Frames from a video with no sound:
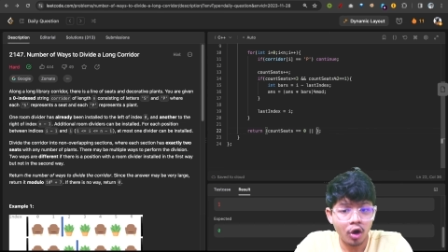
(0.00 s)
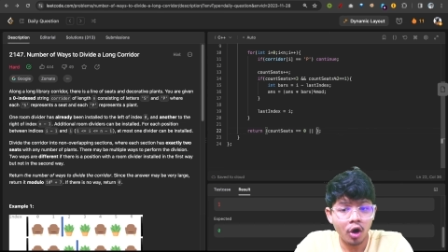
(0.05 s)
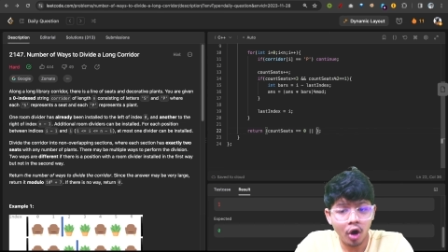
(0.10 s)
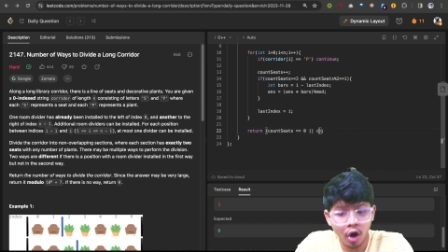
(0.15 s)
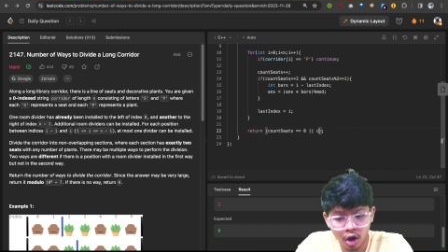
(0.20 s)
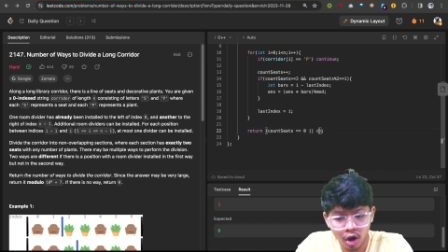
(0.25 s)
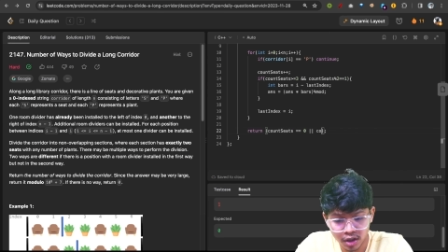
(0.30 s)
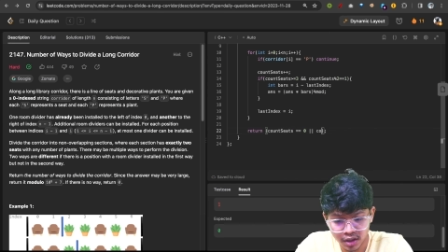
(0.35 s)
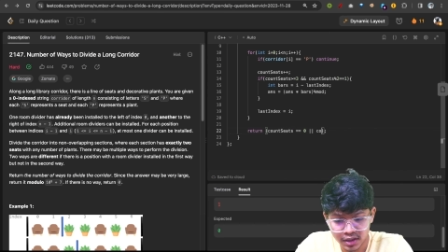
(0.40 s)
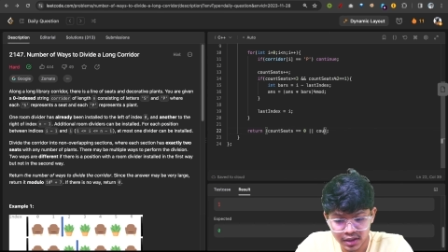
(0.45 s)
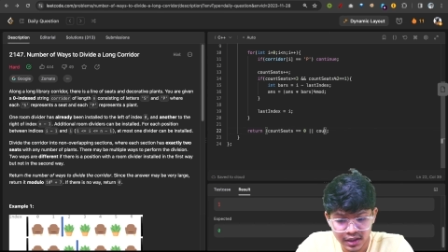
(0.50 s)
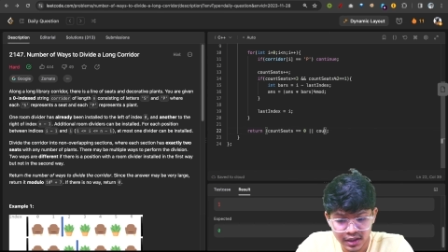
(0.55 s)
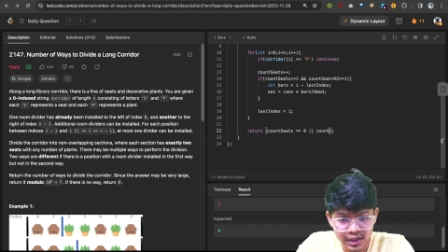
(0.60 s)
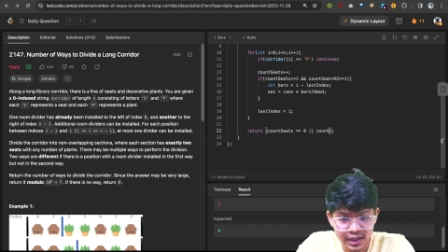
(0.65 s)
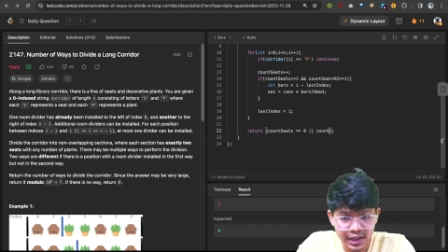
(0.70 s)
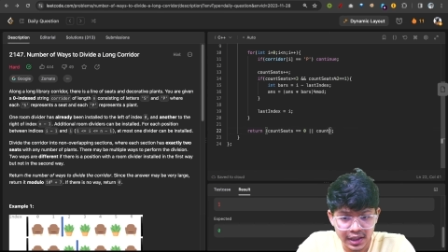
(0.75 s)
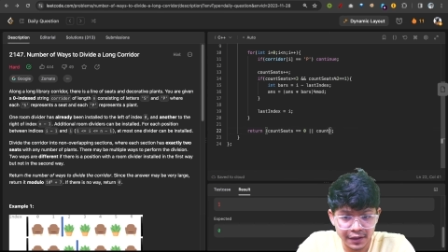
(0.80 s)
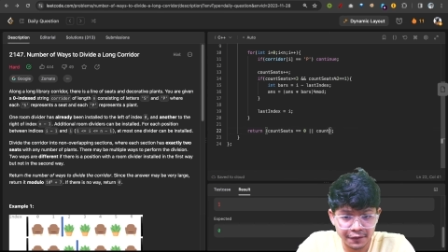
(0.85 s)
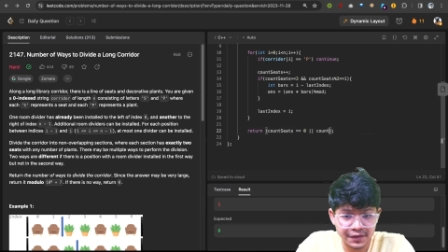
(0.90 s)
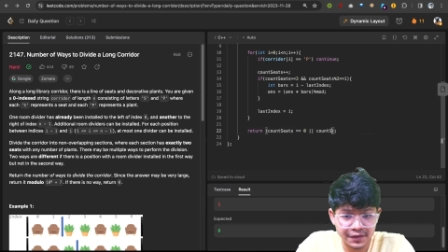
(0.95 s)
or
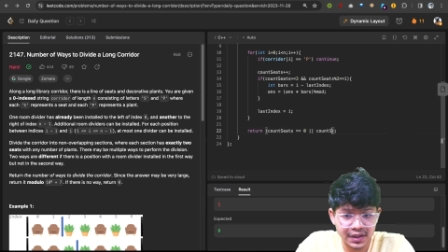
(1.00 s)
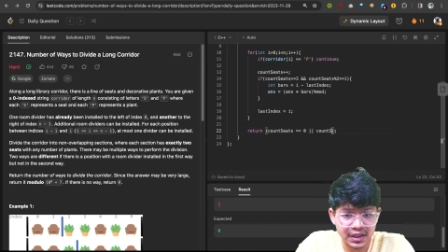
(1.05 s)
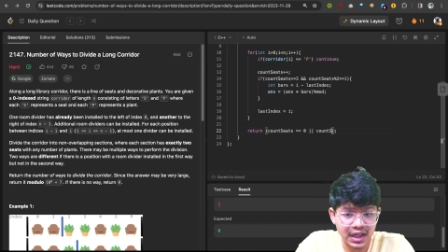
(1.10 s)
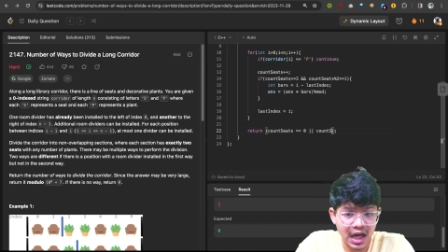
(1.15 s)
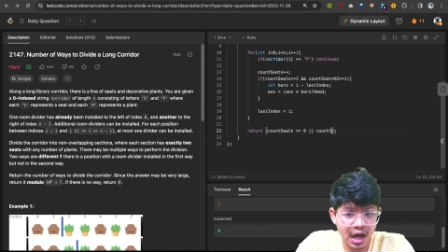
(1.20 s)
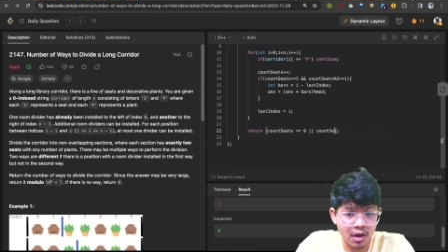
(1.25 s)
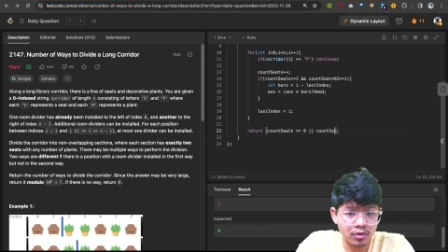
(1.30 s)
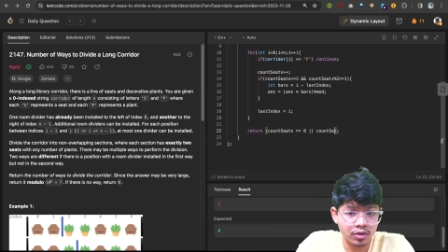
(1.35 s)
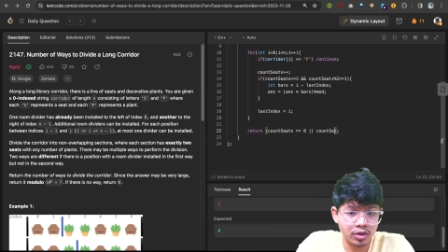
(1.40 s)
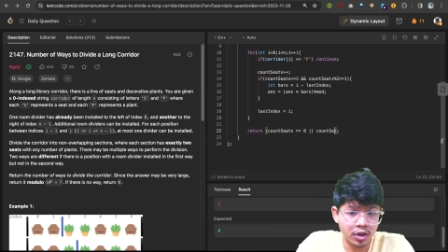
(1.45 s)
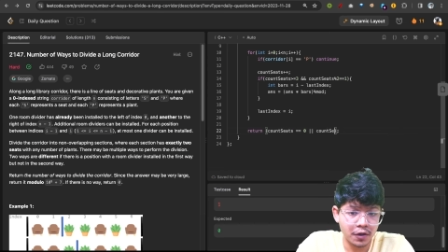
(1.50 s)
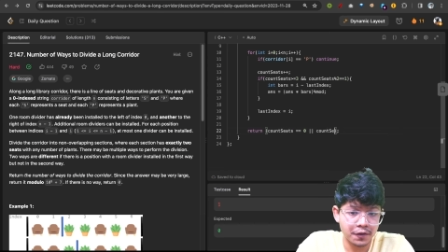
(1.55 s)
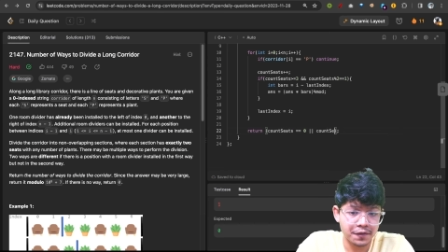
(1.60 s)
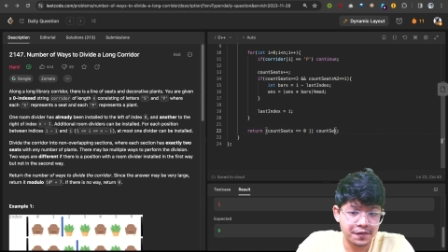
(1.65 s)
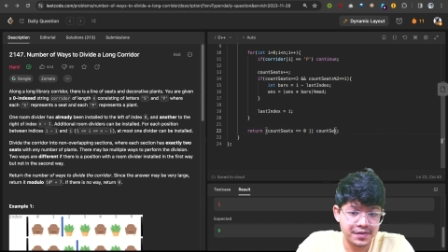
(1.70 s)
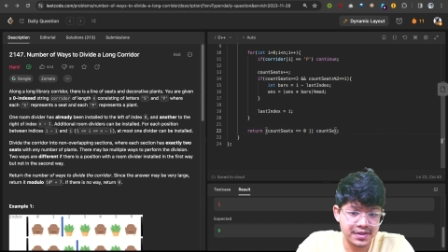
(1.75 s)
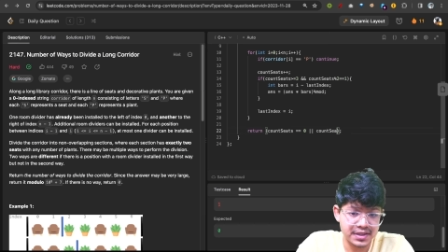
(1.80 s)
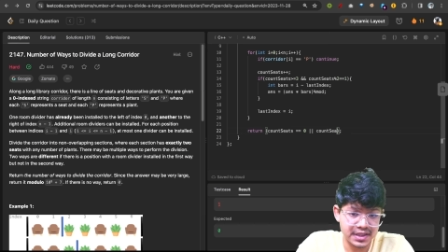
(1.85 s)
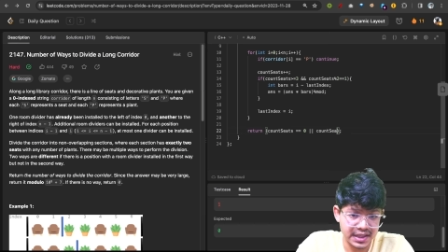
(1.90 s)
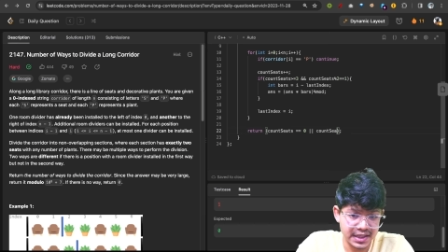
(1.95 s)
if the count of
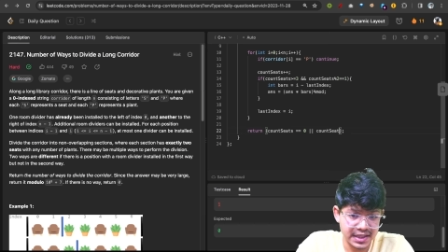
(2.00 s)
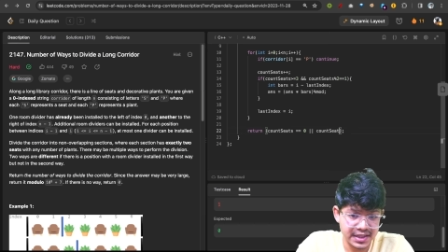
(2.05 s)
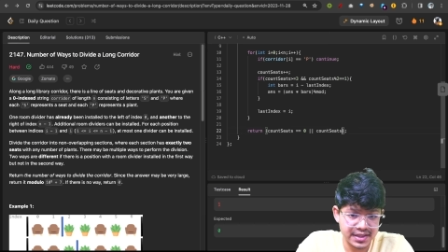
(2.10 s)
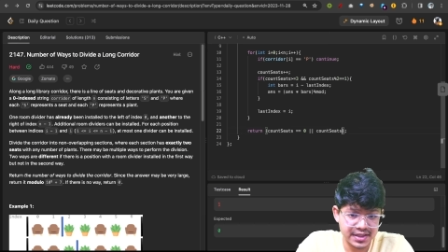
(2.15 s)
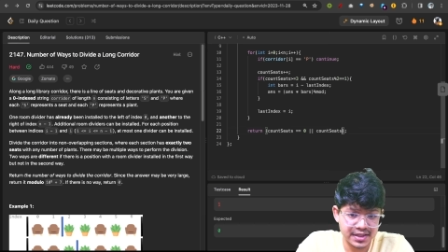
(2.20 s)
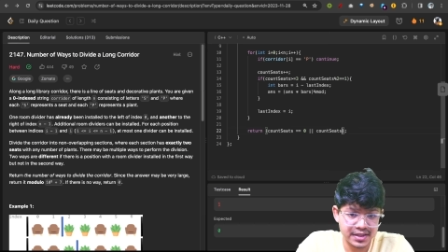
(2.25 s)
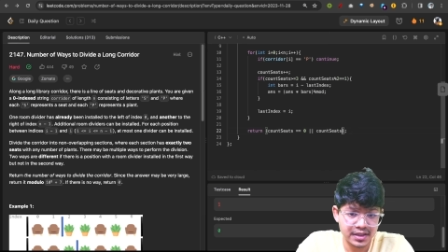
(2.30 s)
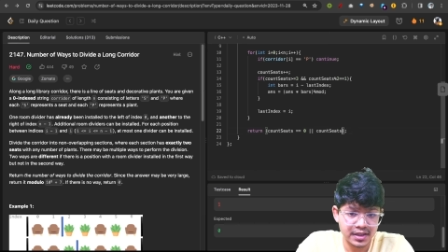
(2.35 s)
seats